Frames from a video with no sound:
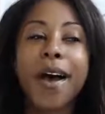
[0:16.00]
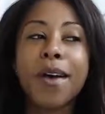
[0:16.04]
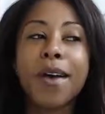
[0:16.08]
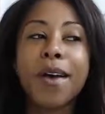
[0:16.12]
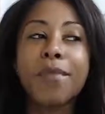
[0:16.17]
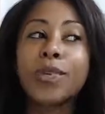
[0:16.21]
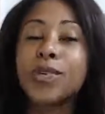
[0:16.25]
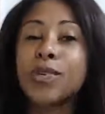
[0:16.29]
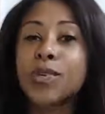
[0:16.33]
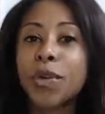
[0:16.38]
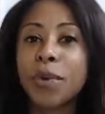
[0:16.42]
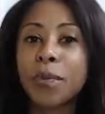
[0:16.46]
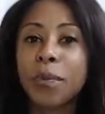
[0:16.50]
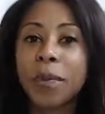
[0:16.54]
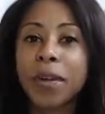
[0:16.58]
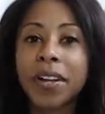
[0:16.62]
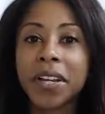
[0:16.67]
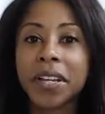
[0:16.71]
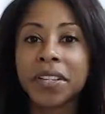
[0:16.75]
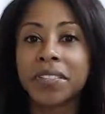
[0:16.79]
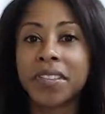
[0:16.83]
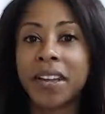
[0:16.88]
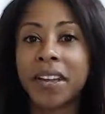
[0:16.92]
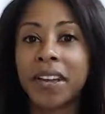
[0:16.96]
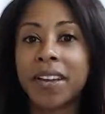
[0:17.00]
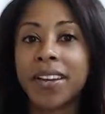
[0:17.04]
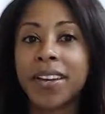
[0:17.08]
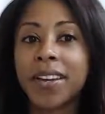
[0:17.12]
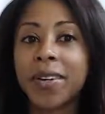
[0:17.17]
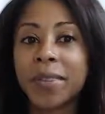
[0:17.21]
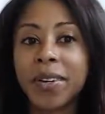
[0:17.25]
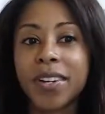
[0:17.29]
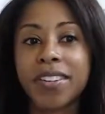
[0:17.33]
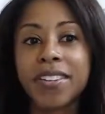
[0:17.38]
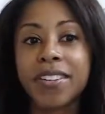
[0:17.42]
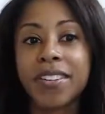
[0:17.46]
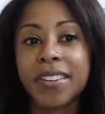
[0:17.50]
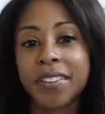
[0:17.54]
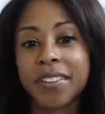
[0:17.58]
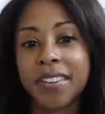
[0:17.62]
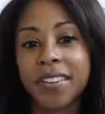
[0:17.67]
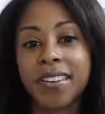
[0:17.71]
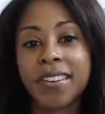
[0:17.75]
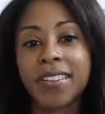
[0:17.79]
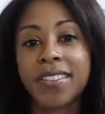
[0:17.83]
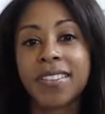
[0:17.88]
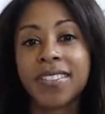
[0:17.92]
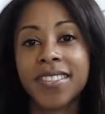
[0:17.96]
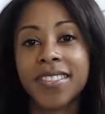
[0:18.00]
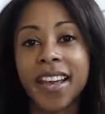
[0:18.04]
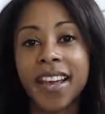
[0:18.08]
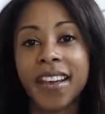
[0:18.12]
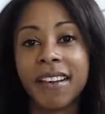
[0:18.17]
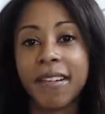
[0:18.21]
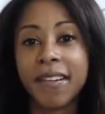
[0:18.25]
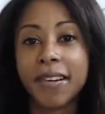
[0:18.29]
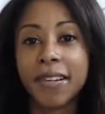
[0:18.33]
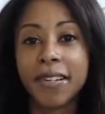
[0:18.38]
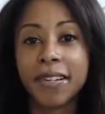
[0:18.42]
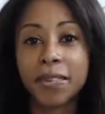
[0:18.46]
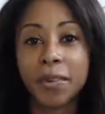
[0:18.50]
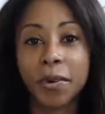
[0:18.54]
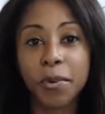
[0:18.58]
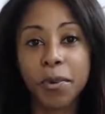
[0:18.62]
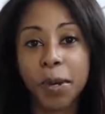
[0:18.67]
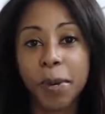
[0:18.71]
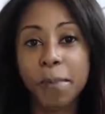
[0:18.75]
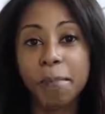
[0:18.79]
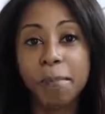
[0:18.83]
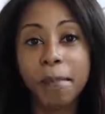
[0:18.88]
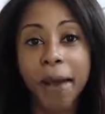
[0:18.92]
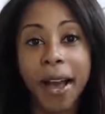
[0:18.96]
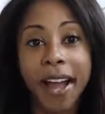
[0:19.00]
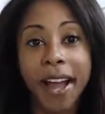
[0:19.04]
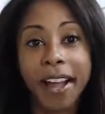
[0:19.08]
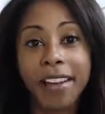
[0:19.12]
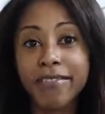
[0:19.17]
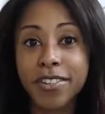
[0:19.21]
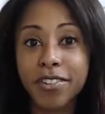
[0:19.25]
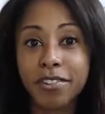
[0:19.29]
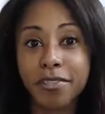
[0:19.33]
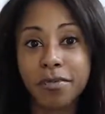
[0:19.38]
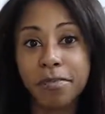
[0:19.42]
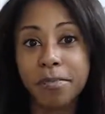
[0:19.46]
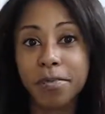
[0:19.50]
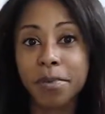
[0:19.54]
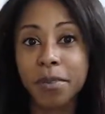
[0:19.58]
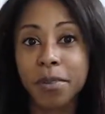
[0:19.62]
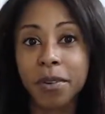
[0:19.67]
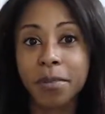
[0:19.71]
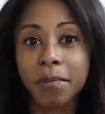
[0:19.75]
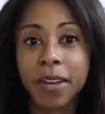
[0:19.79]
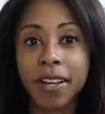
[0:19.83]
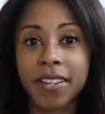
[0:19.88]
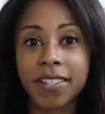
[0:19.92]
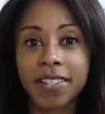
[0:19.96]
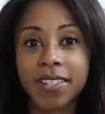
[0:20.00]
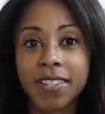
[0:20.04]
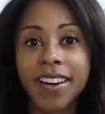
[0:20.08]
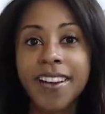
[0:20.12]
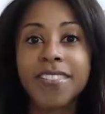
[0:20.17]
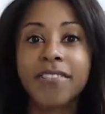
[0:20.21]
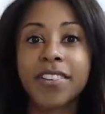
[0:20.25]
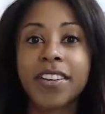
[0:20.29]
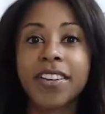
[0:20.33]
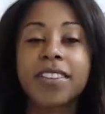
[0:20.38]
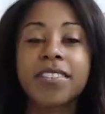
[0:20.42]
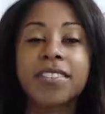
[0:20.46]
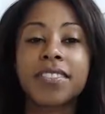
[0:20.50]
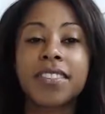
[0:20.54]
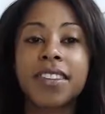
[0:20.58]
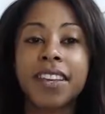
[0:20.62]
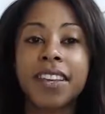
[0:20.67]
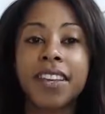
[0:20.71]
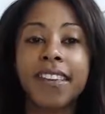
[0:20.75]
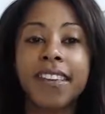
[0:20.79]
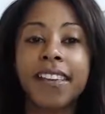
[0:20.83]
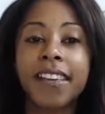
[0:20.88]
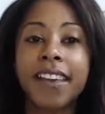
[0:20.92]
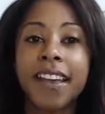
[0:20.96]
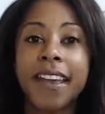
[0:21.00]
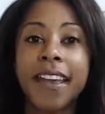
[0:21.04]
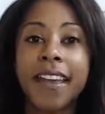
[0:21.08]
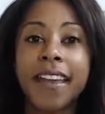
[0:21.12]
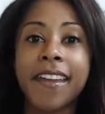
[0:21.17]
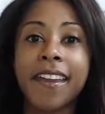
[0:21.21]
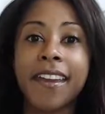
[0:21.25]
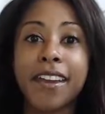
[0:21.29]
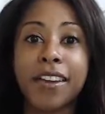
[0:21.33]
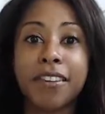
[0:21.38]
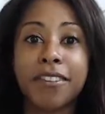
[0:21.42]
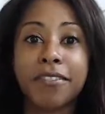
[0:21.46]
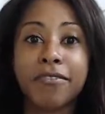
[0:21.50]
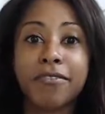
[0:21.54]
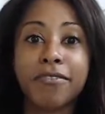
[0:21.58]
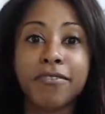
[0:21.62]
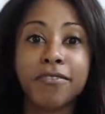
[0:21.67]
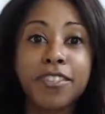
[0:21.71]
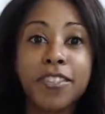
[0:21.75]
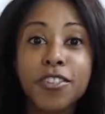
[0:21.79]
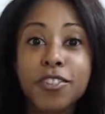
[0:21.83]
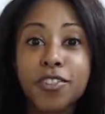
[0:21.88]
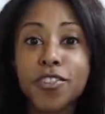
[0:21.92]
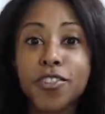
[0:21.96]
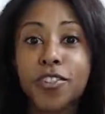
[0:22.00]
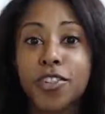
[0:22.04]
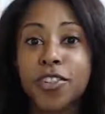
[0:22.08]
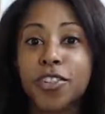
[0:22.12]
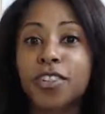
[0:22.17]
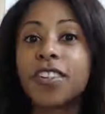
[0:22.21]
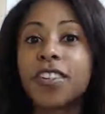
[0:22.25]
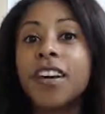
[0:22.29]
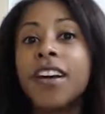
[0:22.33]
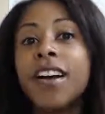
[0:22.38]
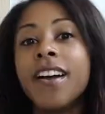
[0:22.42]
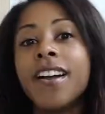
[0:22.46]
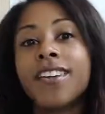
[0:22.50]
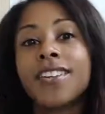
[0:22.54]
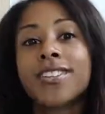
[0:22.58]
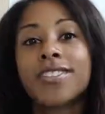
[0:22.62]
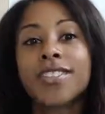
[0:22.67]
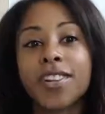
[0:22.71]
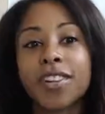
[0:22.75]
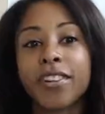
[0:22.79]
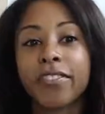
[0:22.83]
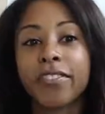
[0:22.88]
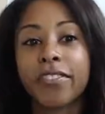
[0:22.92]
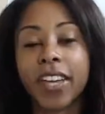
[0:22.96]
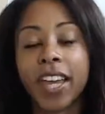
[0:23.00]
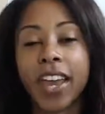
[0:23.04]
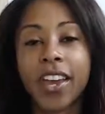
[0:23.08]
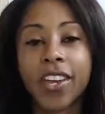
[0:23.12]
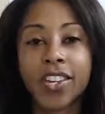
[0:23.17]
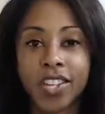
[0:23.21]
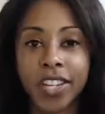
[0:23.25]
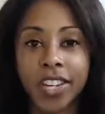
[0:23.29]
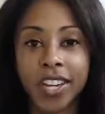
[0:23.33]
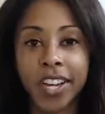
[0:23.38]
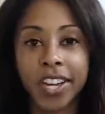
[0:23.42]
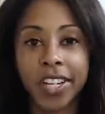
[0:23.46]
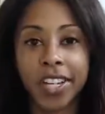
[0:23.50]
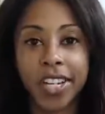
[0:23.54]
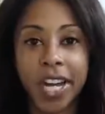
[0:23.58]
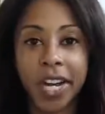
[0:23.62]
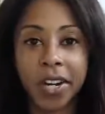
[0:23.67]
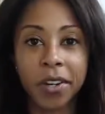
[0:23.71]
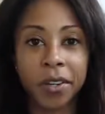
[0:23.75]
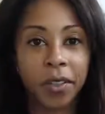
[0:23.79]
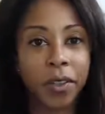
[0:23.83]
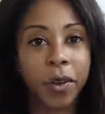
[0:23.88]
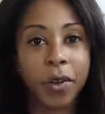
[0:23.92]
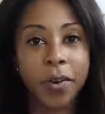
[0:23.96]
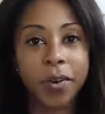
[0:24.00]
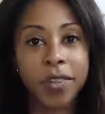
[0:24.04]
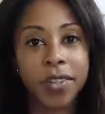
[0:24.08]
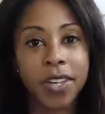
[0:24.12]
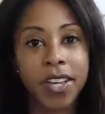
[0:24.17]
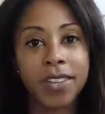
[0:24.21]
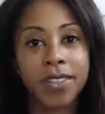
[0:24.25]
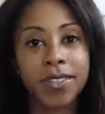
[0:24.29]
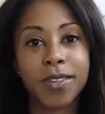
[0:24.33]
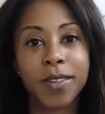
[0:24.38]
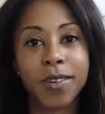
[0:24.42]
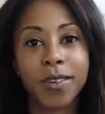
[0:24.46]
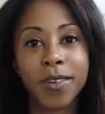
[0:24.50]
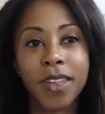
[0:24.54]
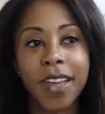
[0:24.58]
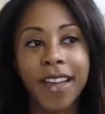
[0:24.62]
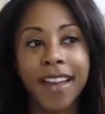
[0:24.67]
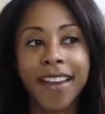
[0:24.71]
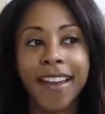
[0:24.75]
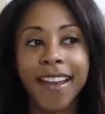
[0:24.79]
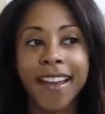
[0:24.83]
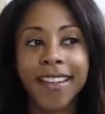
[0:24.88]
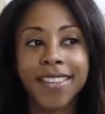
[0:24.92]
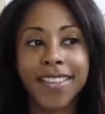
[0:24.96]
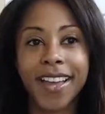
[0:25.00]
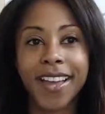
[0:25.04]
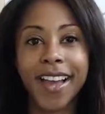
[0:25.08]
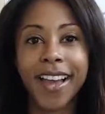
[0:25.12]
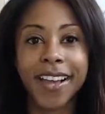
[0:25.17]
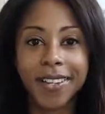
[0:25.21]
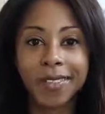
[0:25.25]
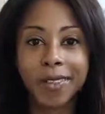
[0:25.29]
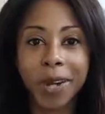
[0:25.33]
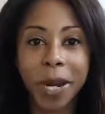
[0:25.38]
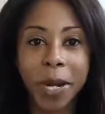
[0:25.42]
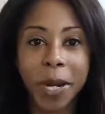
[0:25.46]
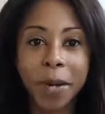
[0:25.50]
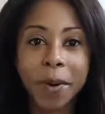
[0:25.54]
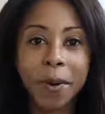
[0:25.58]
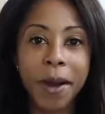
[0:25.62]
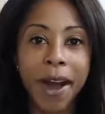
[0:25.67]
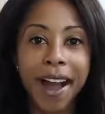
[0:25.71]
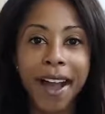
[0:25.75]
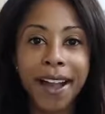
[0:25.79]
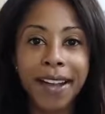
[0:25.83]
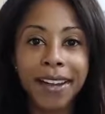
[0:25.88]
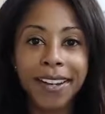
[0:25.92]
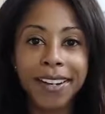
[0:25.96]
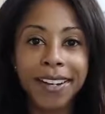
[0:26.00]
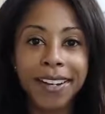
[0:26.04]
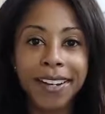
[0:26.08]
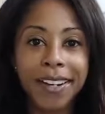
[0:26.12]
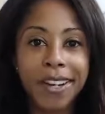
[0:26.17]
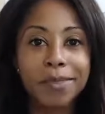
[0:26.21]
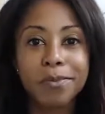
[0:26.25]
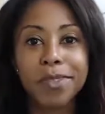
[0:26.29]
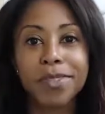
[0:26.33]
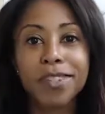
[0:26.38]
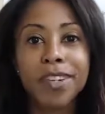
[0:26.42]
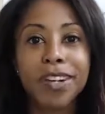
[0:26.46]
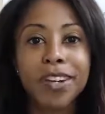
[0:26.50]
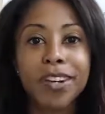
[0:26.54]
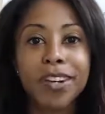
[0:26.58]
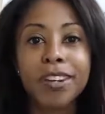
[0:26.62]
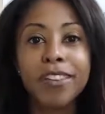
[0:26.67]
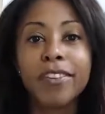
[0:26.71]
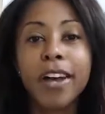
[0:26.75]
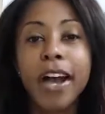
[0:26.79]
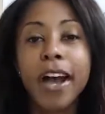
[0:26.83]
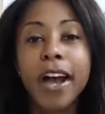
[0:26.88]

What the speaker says: Super excited. One of the things that is on my vision board myself is getting an official certification in health coaching so that as I grow, I can help serve